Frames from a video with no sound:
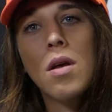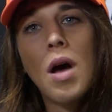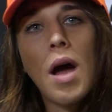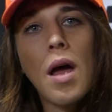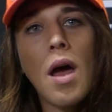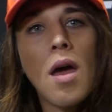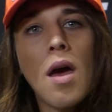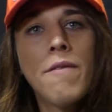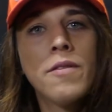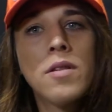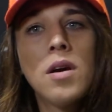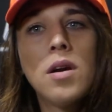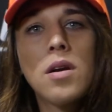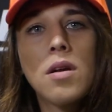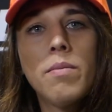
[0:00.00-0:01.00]
I haven't
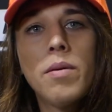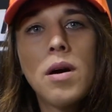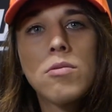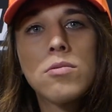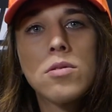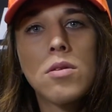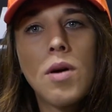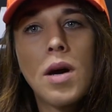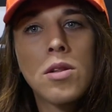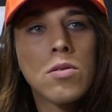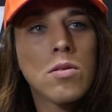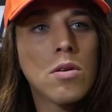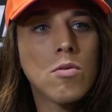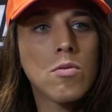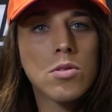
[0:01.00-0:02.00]
heard about, so I
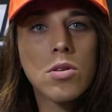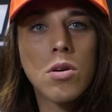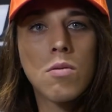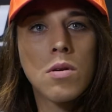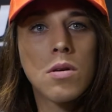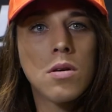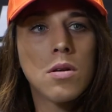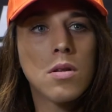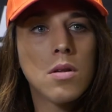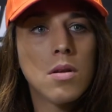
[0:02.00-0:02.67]
don't know what's going on.